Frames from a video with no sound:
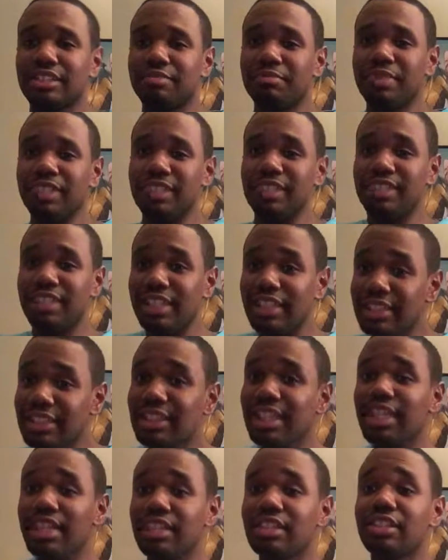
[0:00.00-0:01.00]
Miss
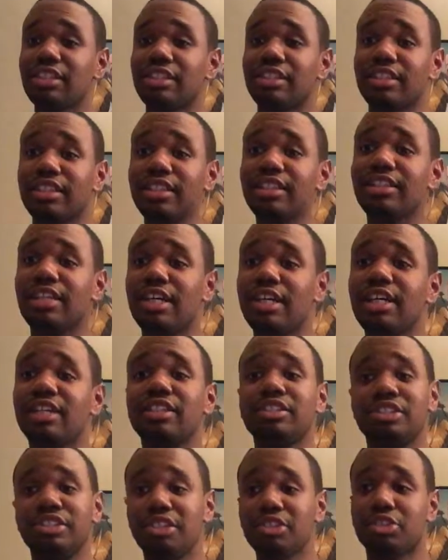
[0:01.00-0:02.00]
Lisa,
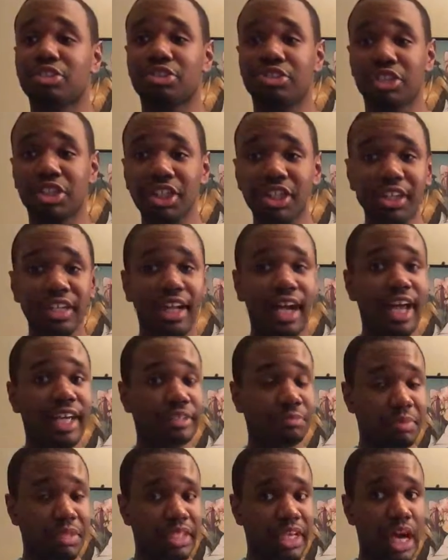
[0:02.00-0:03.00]
she
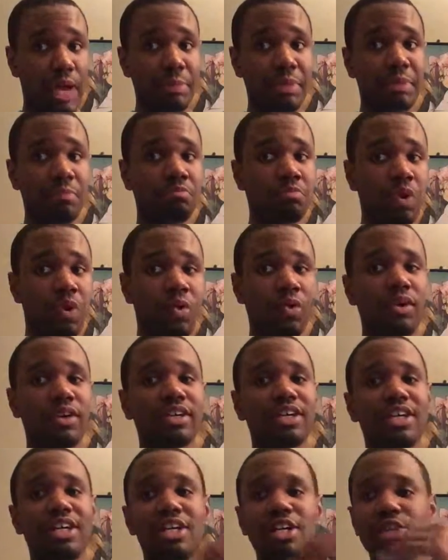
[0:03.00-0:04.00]
has becoming
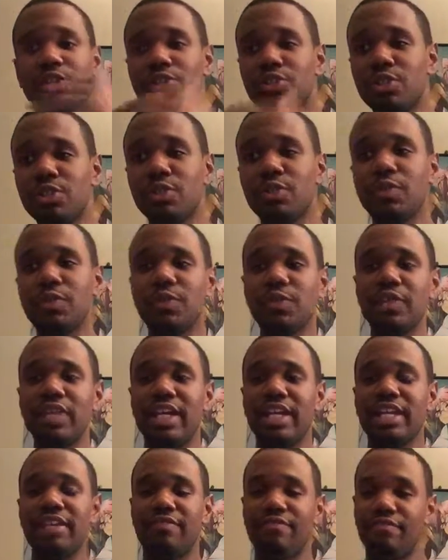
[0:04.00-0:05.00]
more blue
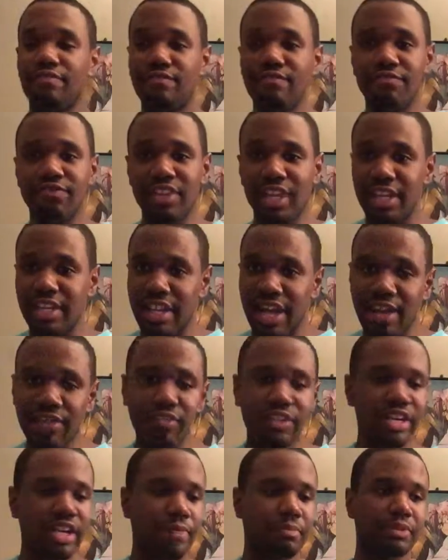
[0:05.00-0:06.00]
than
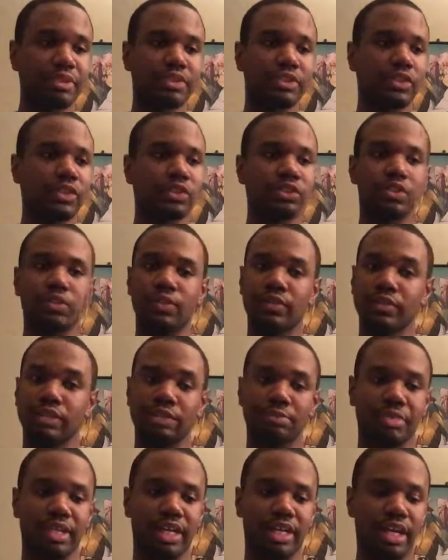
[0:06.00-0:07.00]
every episode known
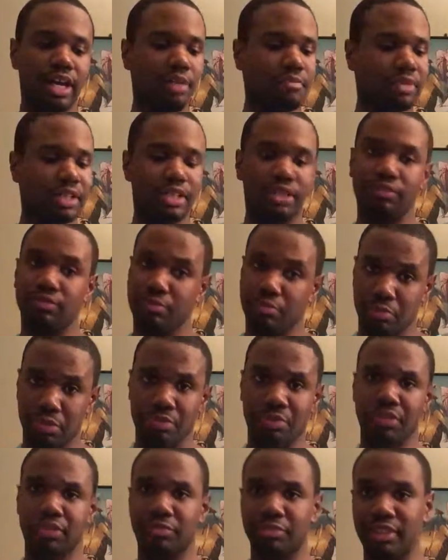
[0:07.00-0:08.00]
to man. I mean,
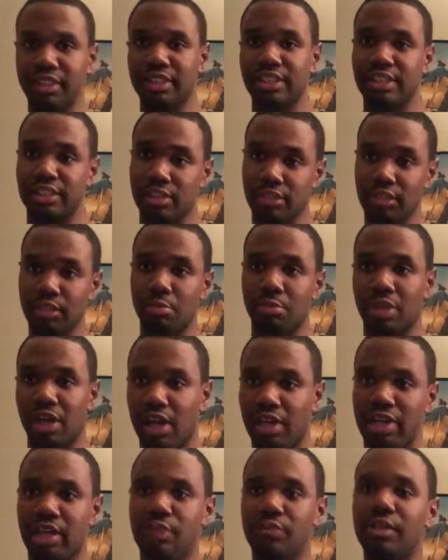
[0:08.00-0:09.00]
remember Miss Lisa's the
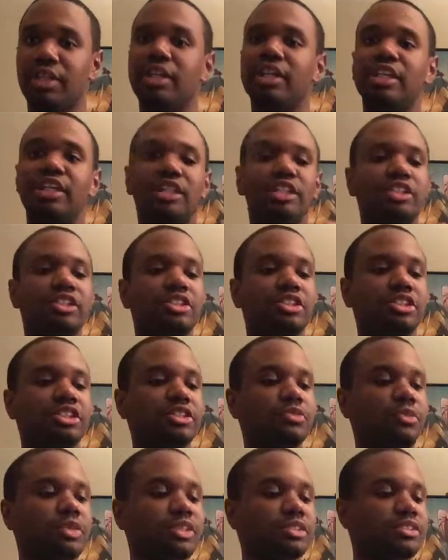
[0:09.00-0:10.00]
blonde hair one.
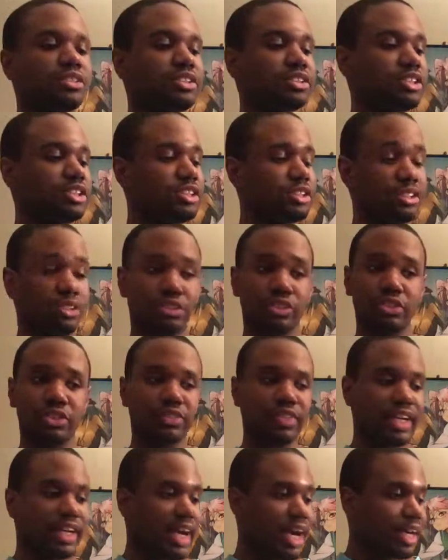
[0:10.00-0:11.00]
She's a
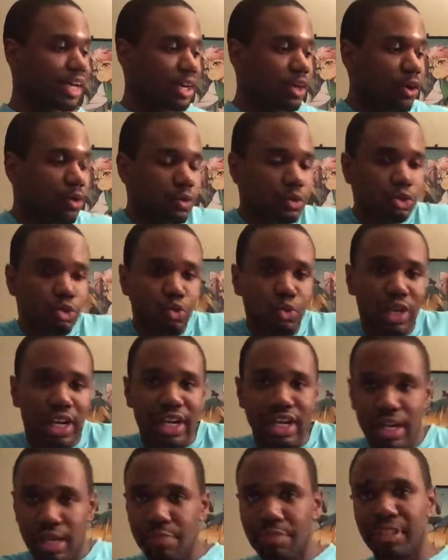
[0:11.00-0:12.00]
Cinderella character going through the
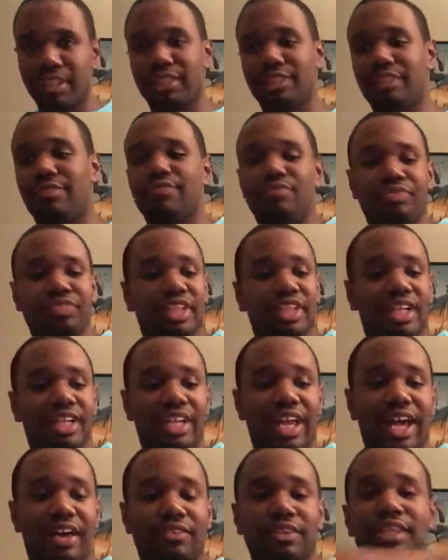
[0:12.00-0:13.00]
limits.
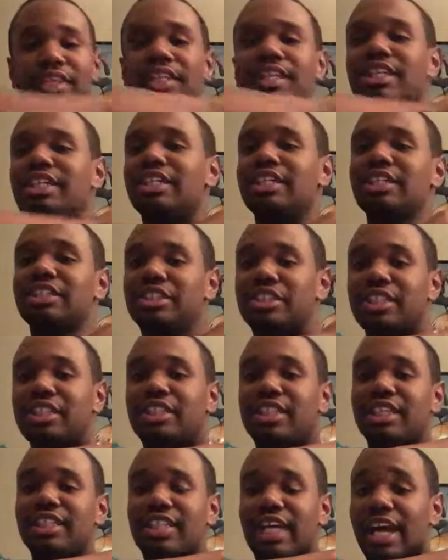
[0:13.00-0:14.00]
Now, she
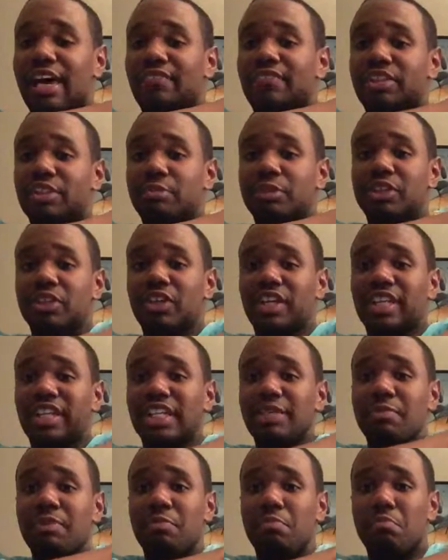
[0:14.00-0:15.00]
does have to, but she's trying to
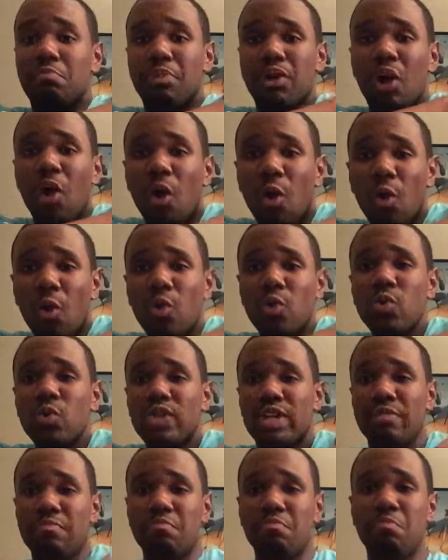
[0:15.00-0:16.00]
keep it
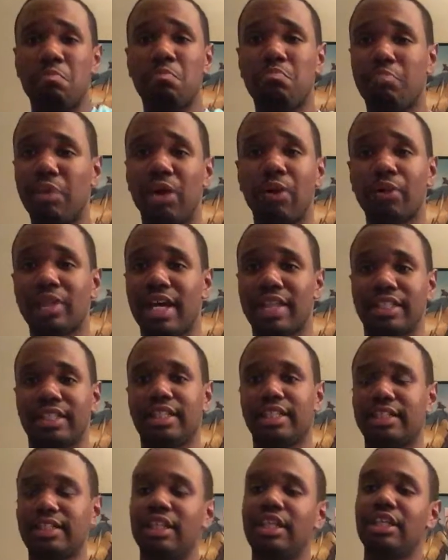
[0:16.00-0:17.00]
cold and bold as it
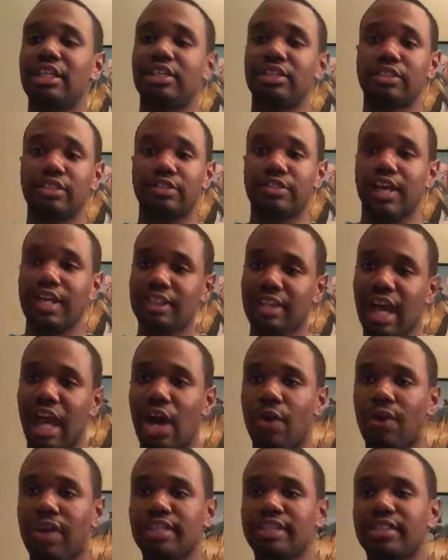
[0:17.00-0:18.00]
is. So that's
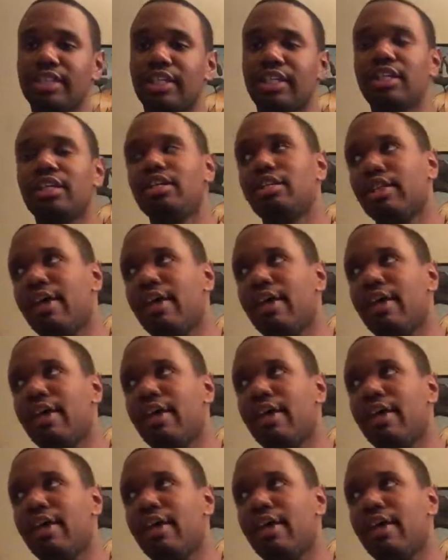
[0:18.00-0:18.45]
how I see it.